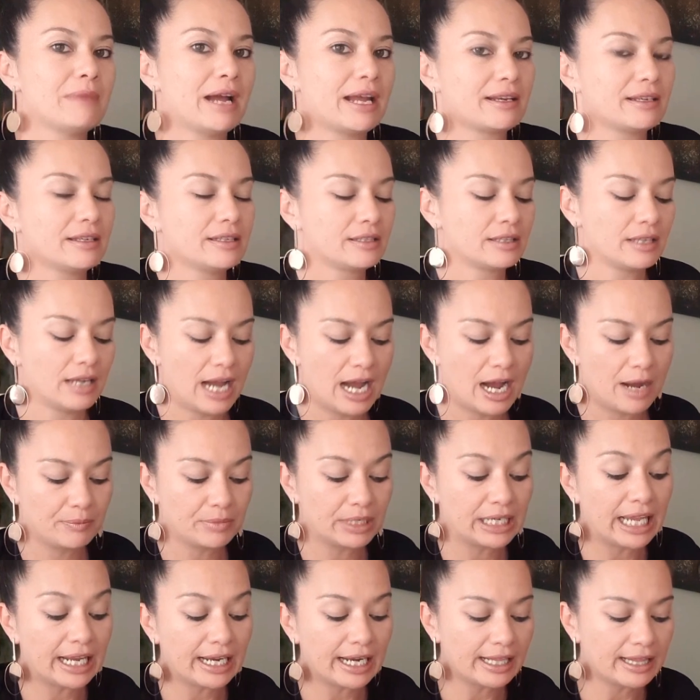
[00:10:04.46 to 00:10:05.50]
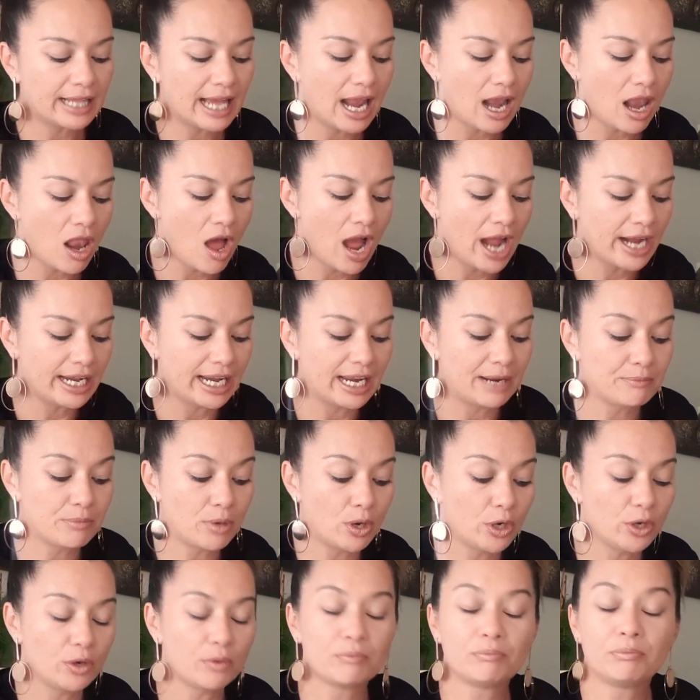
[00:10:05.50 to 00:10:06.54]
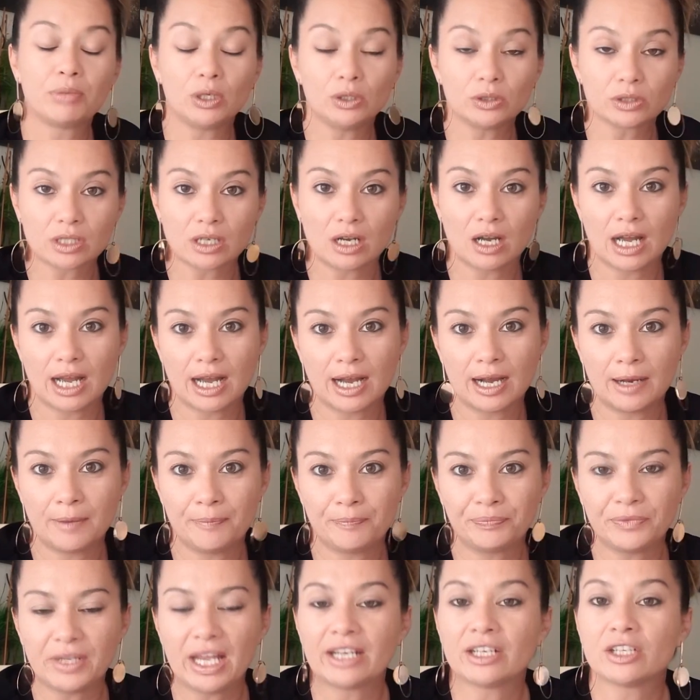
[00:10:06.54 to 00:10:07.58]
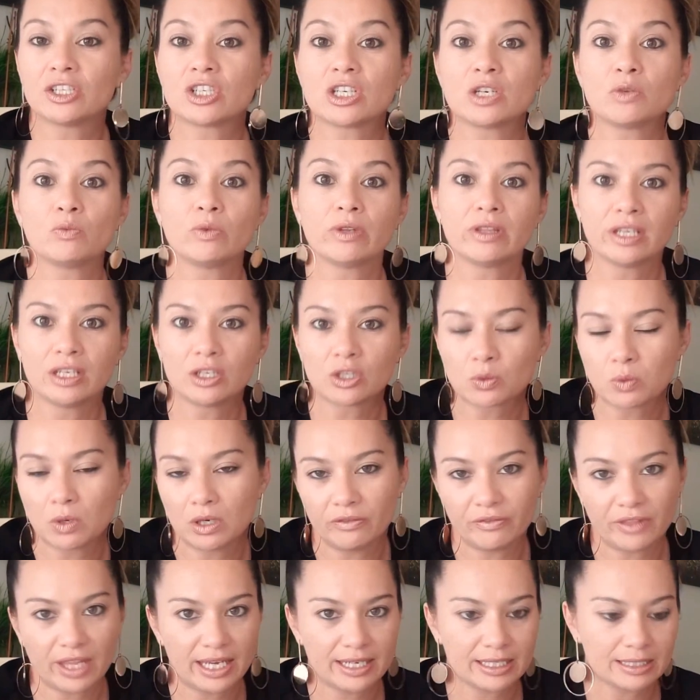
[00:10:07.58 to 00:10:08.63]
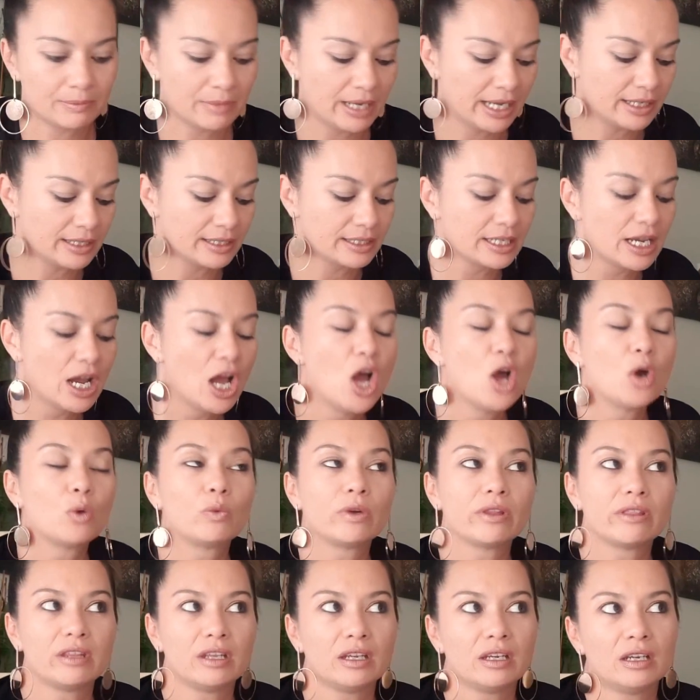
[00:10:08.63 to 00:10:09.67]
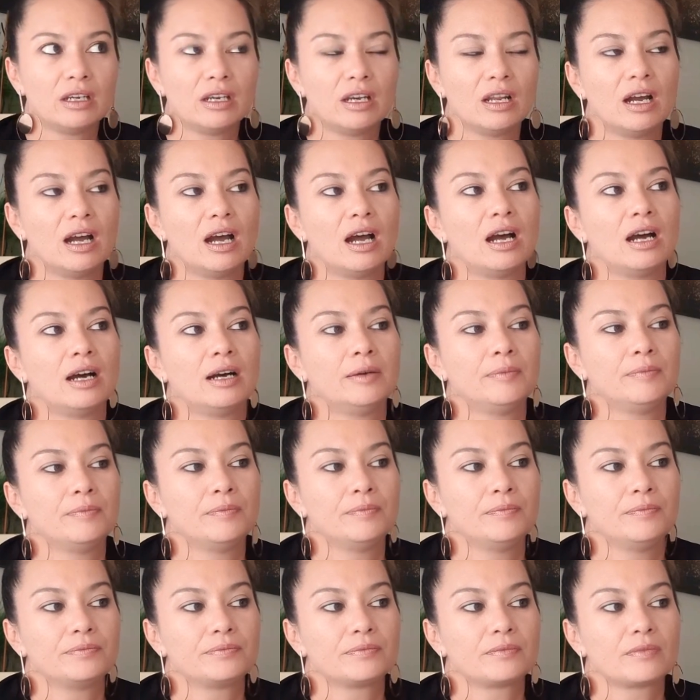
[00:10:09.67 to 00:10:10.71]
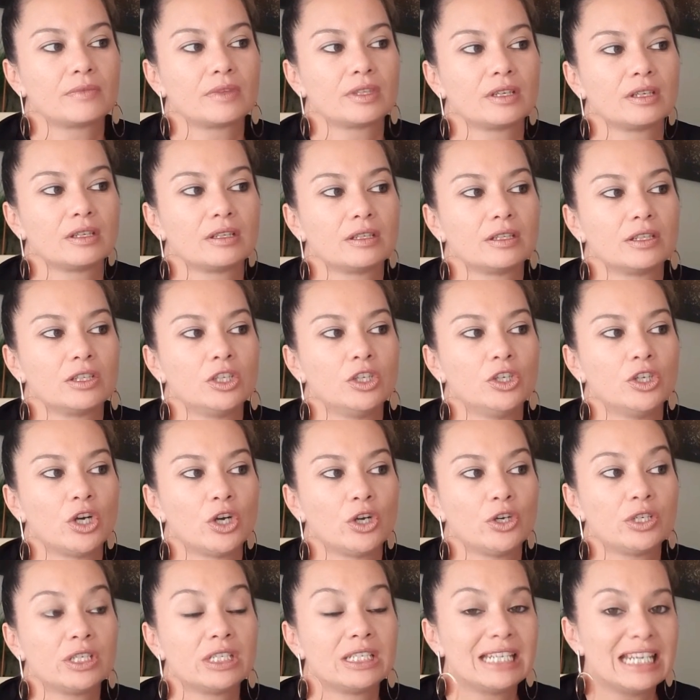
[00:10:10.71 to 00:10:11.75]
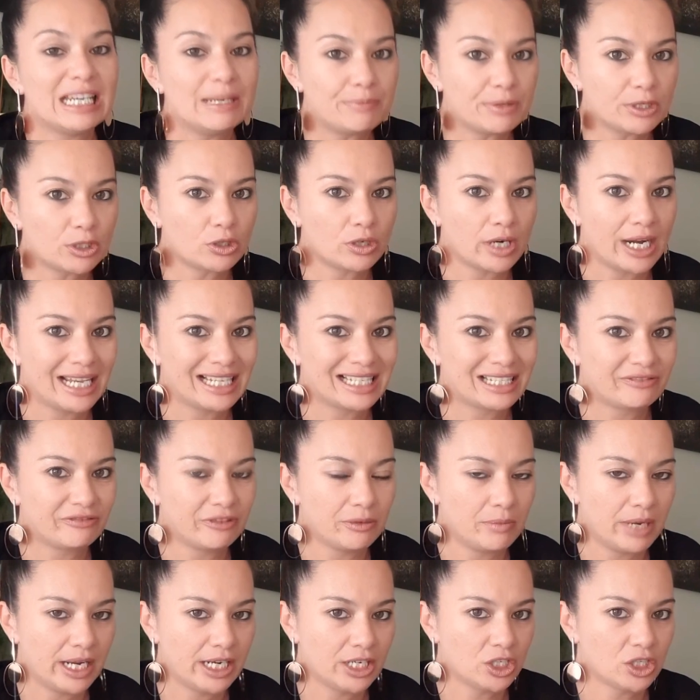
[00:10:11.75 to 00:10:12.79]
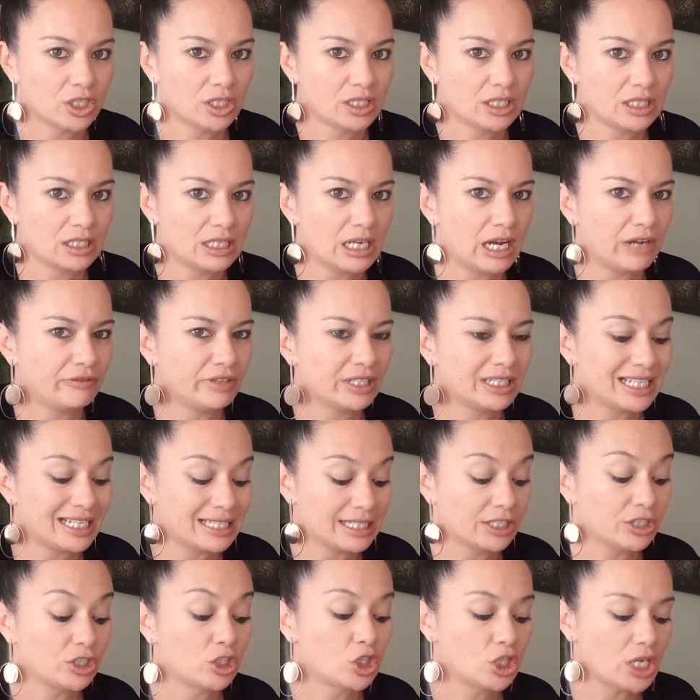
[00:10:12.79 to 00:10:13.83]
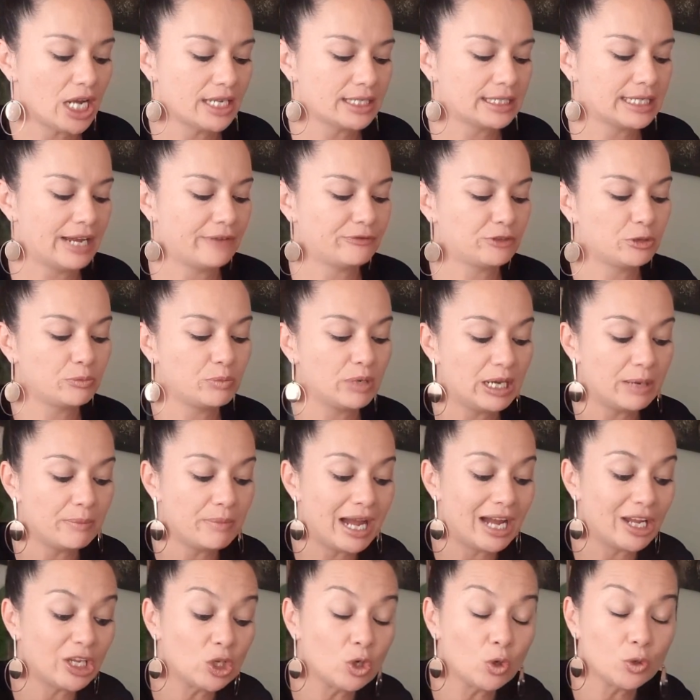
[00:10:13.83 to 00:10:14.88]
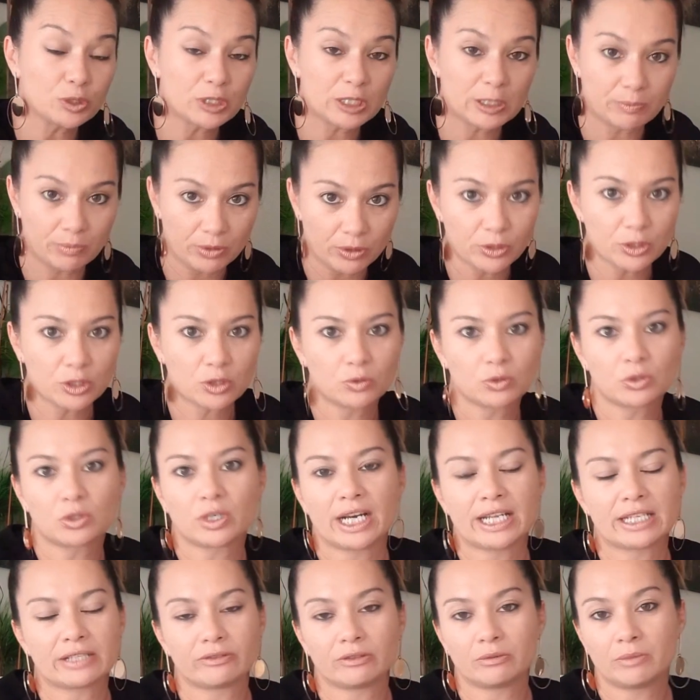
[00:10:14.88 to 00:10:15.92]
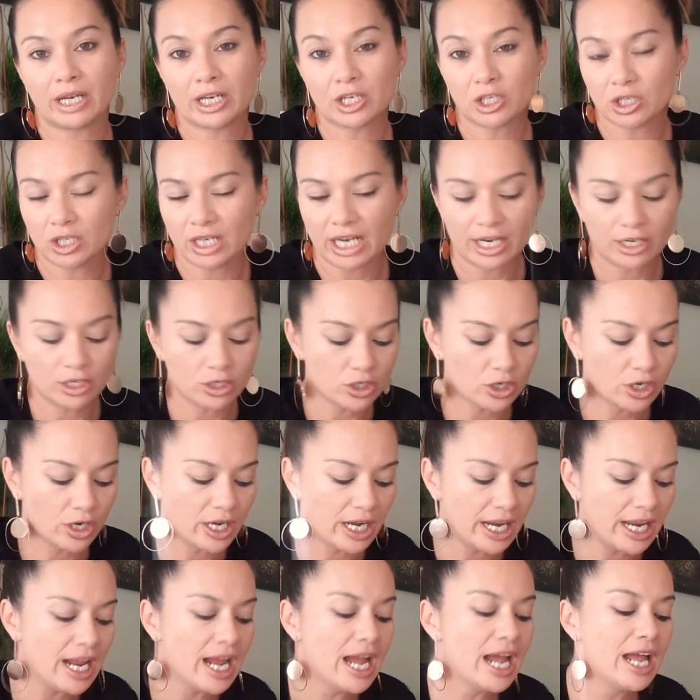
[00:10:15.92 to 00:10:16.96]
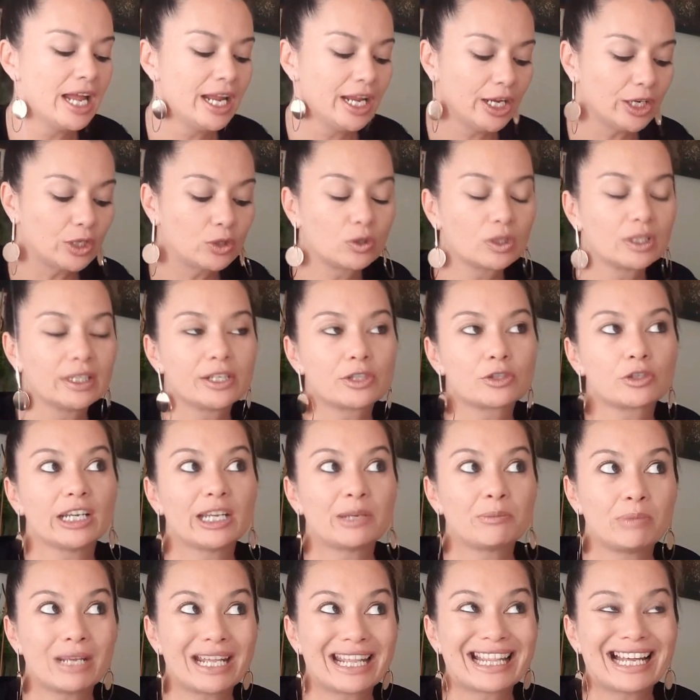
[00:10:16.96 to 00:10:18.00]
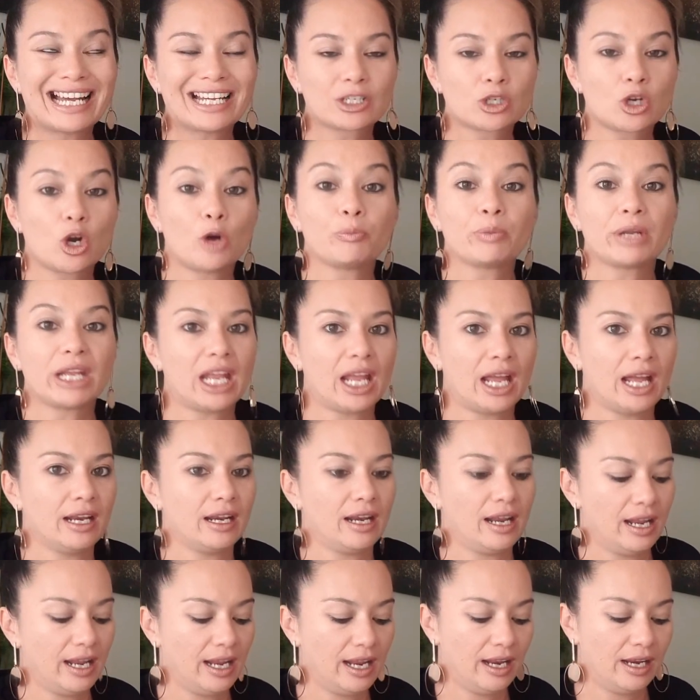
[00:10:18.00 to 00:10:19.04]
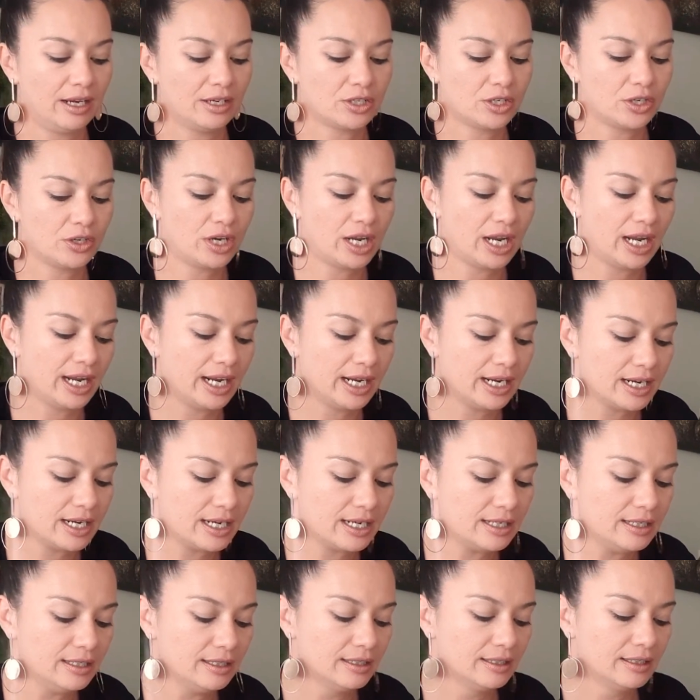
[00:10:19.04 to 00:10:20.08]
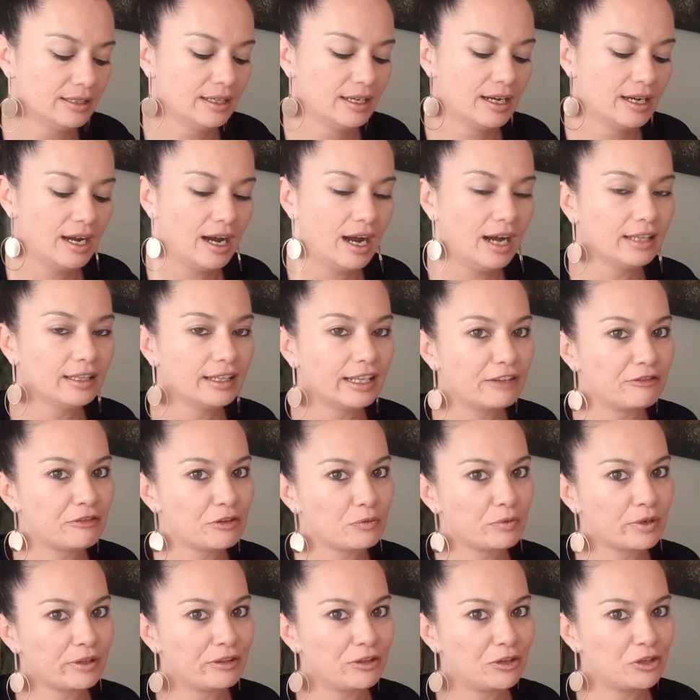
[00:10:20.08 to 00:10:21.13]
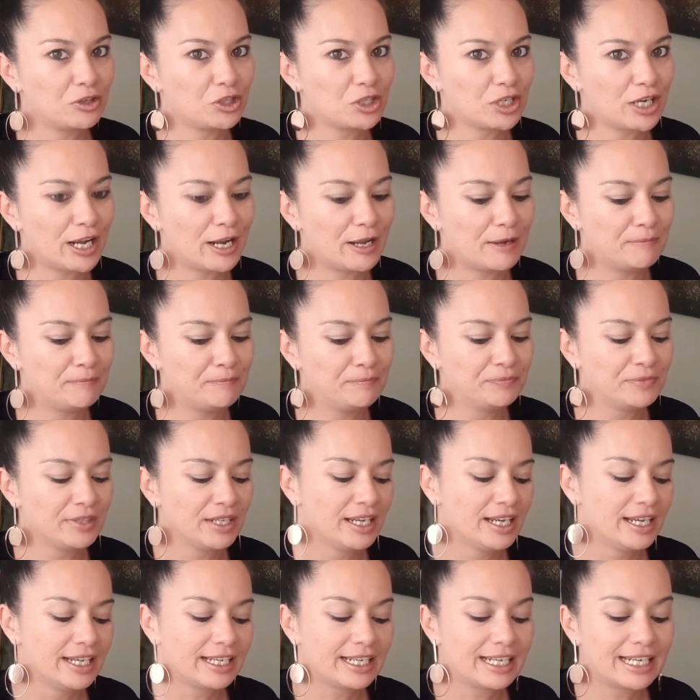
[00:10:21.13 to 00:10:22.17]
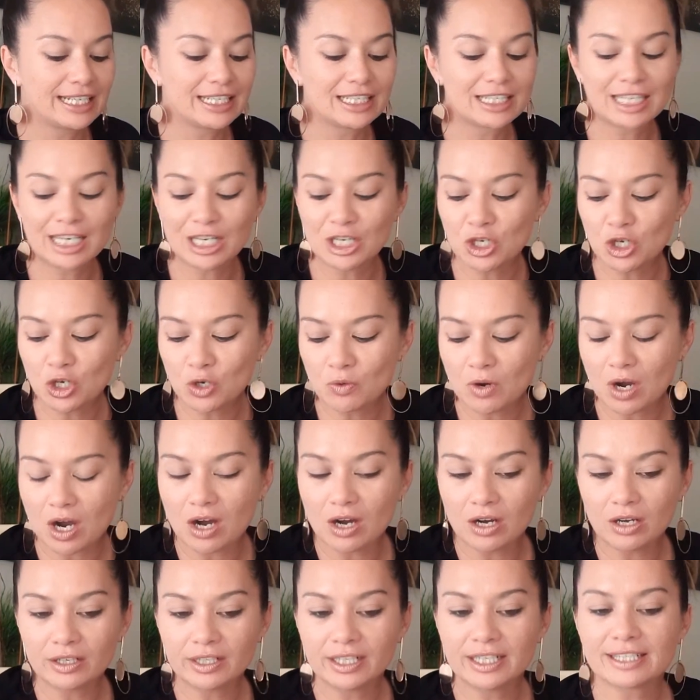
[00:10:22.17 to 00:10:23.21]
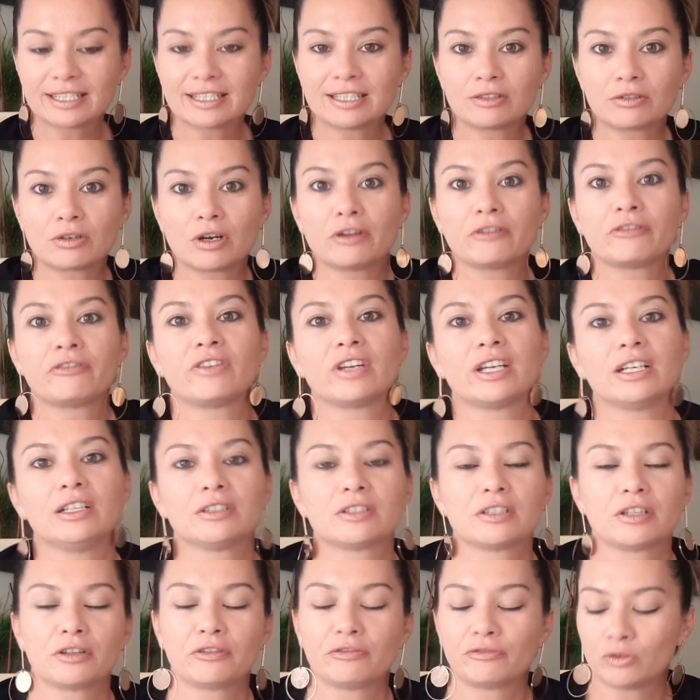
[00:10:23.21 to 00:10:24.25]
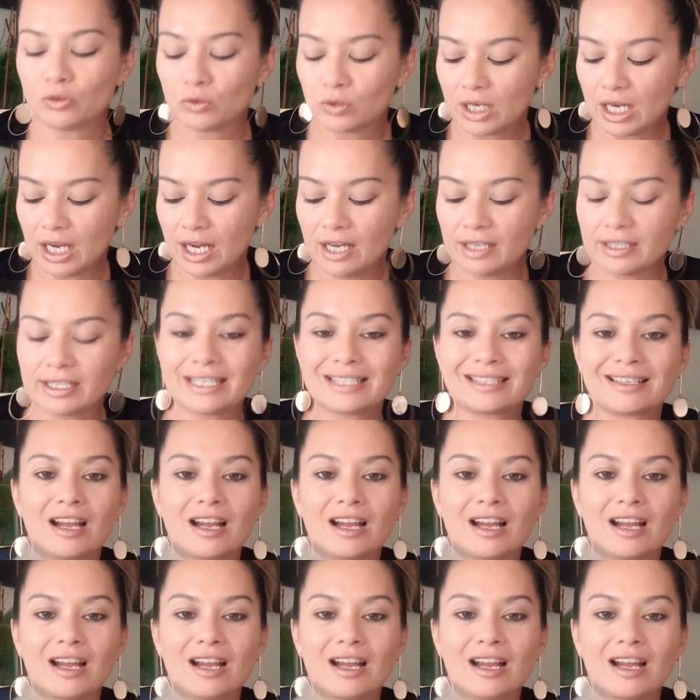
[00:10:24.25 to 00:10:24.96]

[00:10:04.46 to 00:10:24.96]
matters, getting that lightning bolt energy within 12th house matters, within, you know, deep transformation stuff. It doesn't just have to be about your spiritual transformation and journey. It could literally be that topic at hand, okay? I'll leave it with you, Jam. Continue on. Zero field. The Fool card is